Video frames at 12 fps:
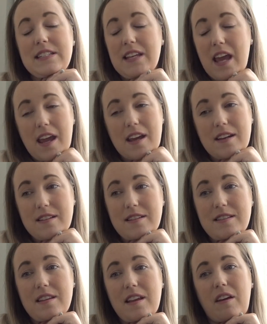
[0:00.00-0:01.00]

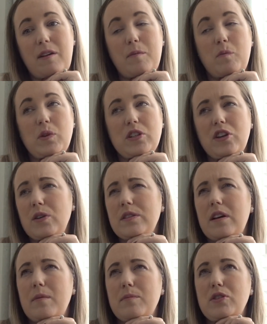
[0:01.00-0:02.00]
6, which goes
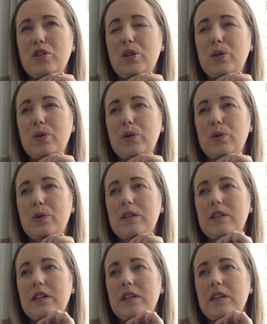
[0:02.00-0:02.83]
up to